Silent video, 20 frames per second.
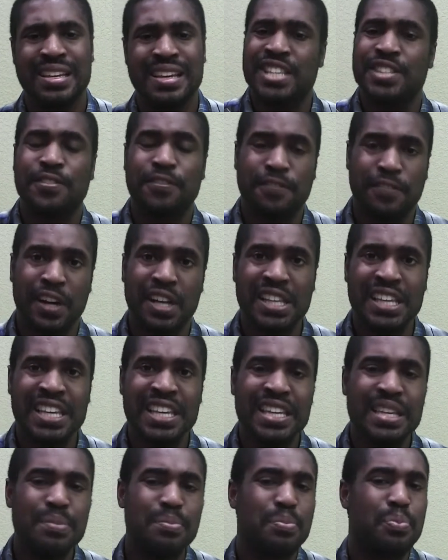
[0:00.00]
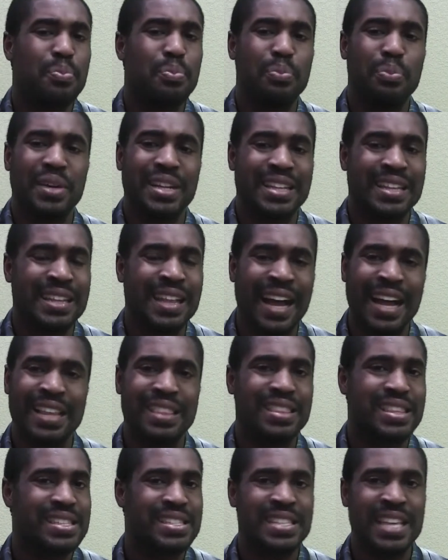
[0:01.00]
It's funny, but
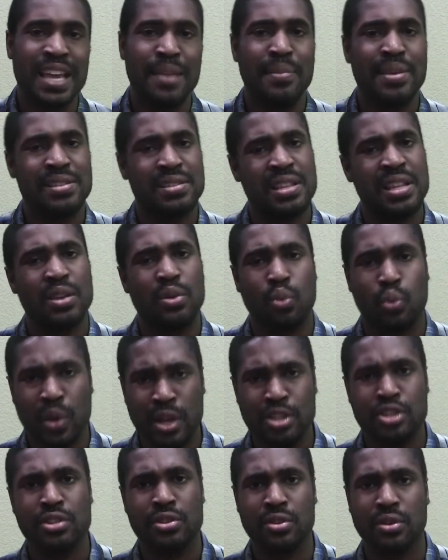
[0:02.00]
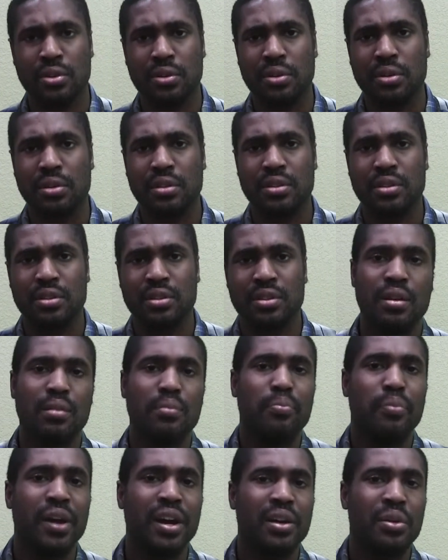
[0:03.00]
not the same as the original.
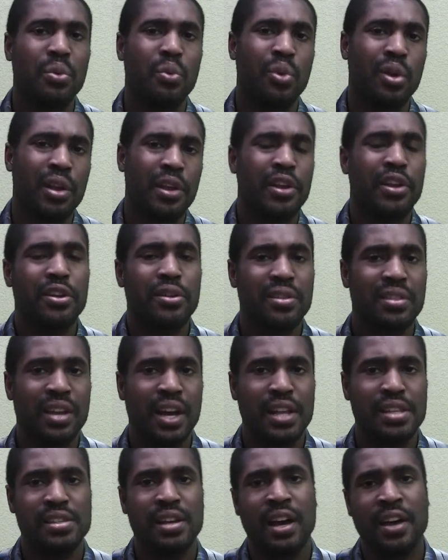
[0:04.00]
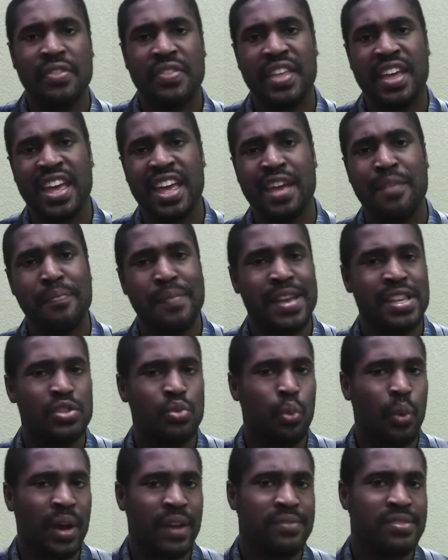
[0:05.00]
But what are your thoughts on The Hitman's
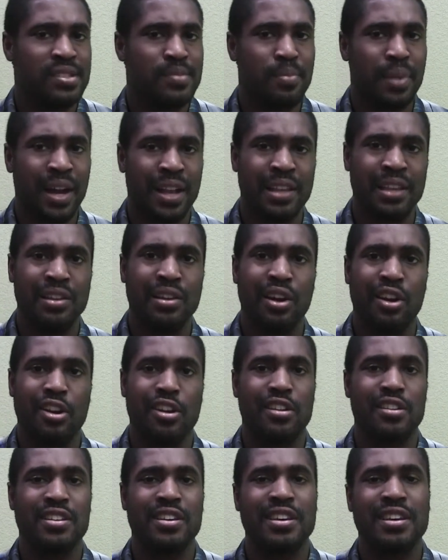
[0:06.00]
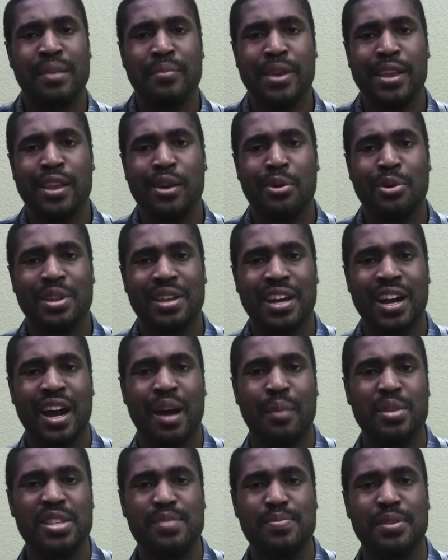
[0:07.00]
Wife's Bodyguard? Let me know in the
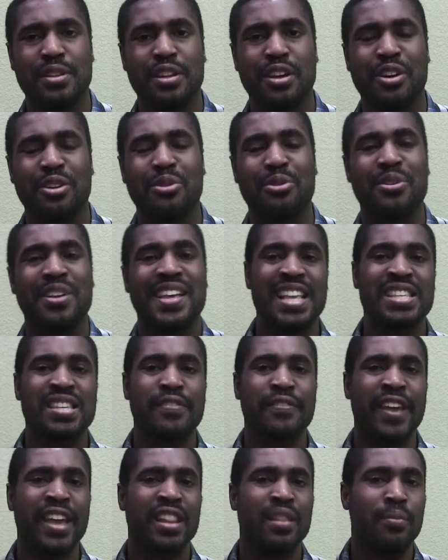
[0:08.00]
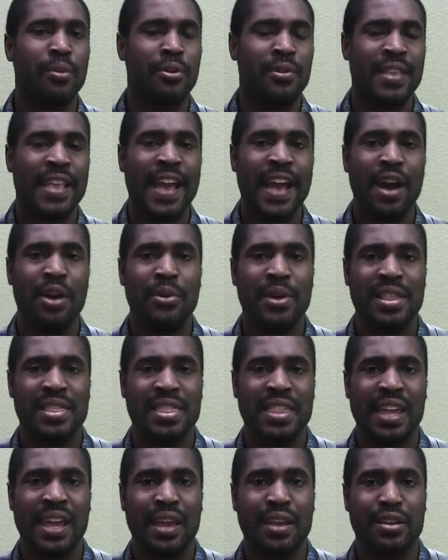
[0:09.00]
comments below. It's available now in
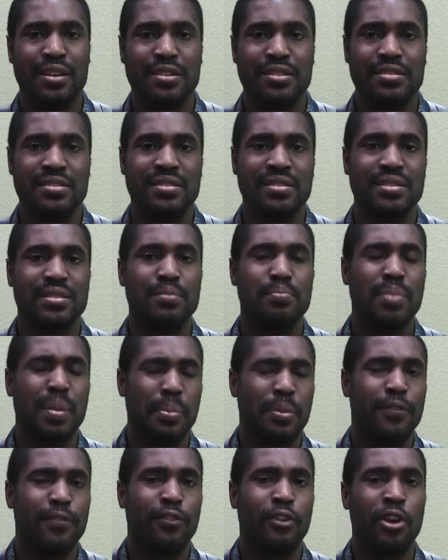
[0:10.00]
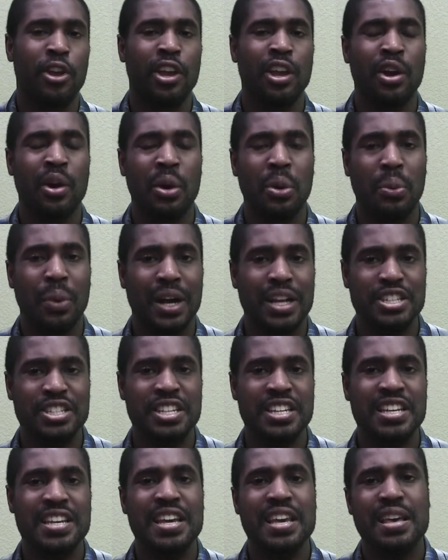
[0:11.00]
theaters. But before you go and watch
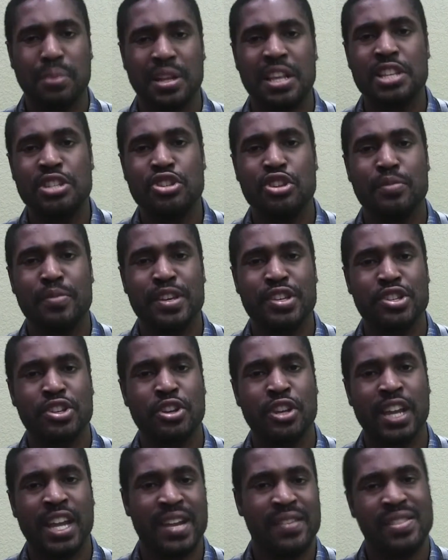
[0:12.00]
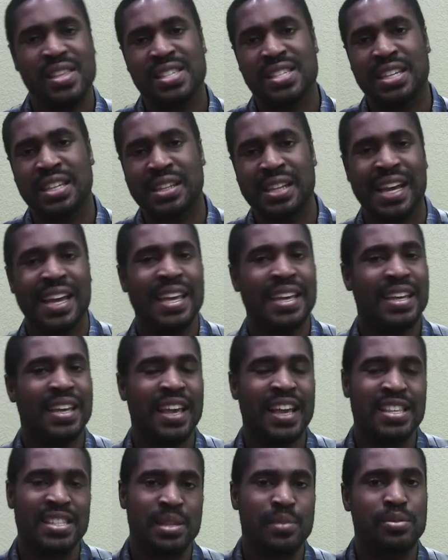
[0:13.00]
it, please do be sure to give this a like
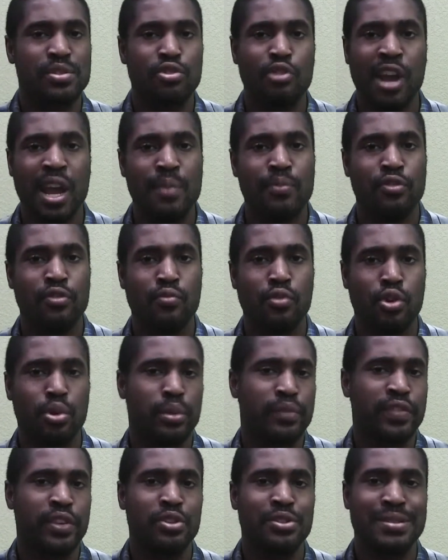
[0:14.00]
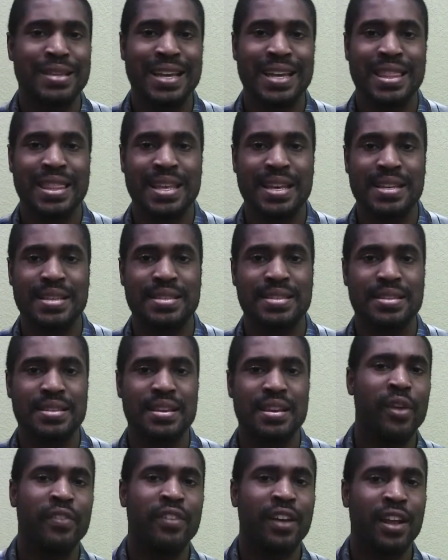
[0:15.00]
and subscribe for more reviews like this.
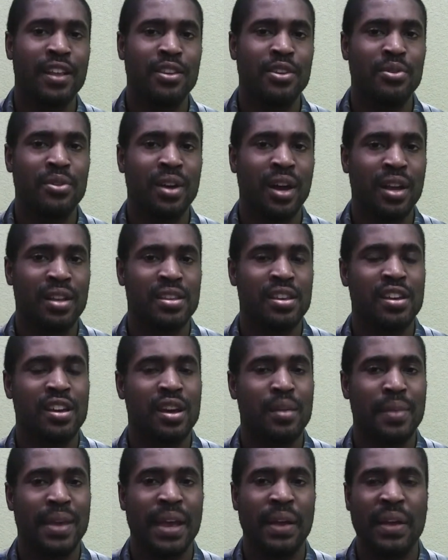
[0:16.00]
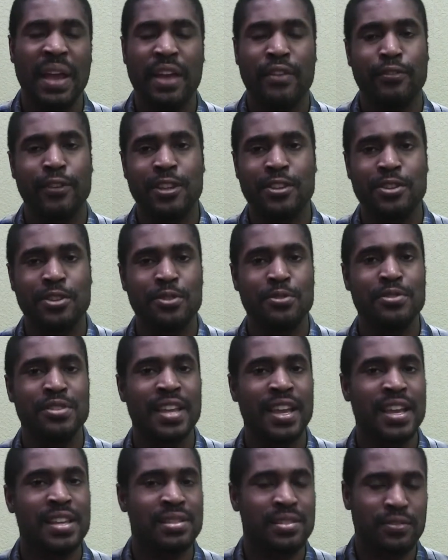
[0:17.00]
We've got new content coming out every
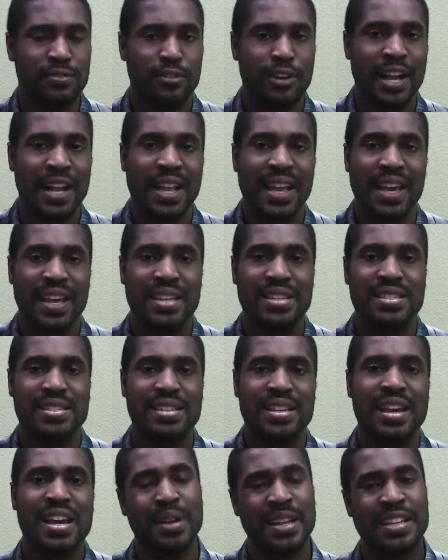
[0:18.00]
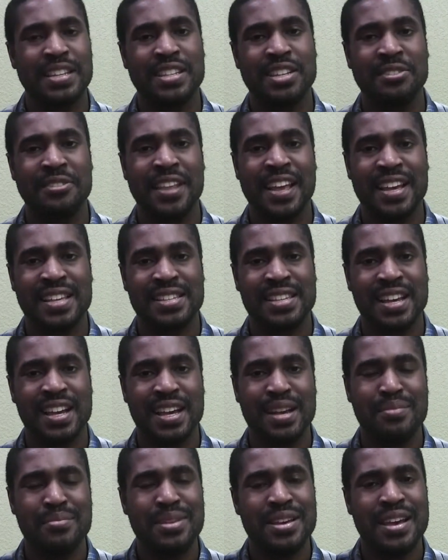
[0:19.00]
Tuesdays and Fridays. But until next
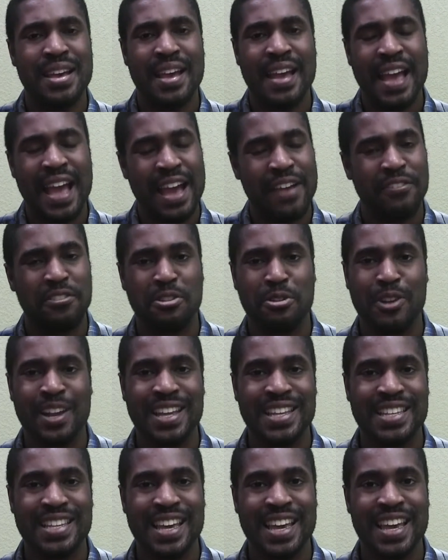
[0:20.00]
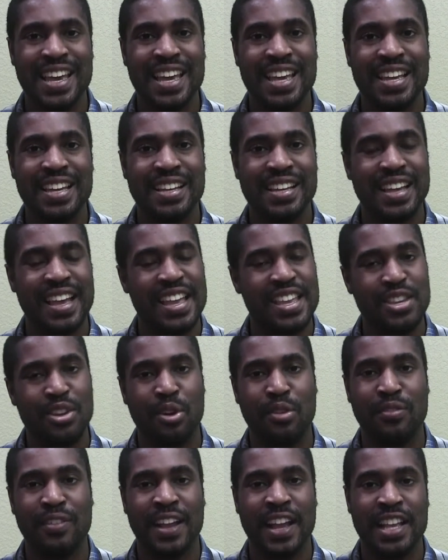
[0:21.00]
time, have a great day, and
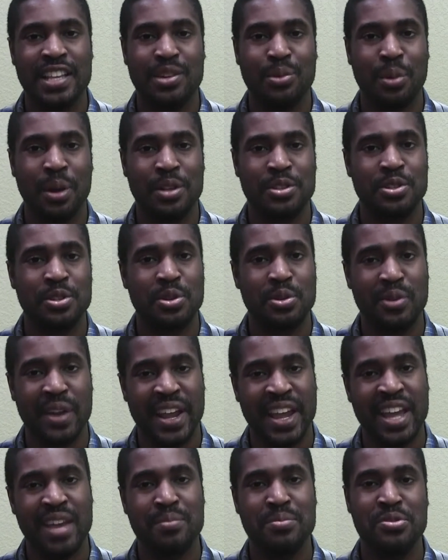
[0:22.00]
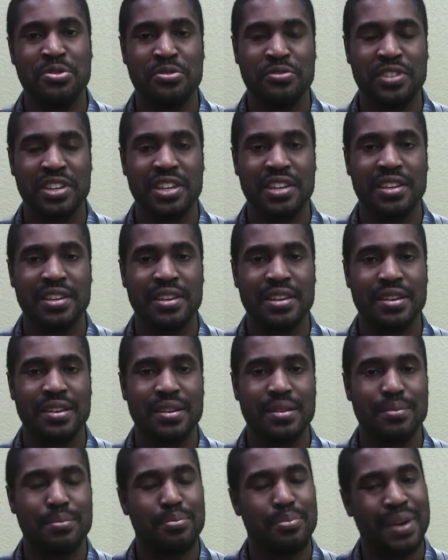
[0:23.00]
don't forget to watch a great movie.
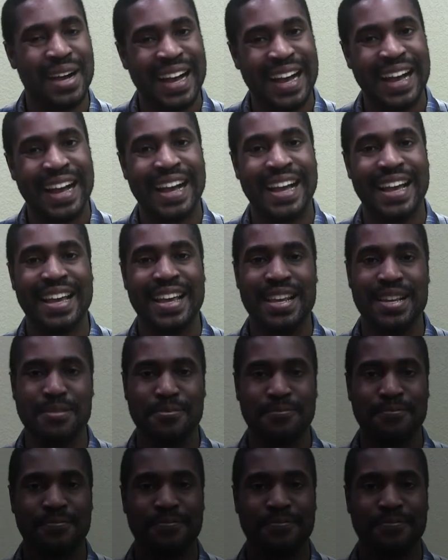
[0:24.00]
Bye.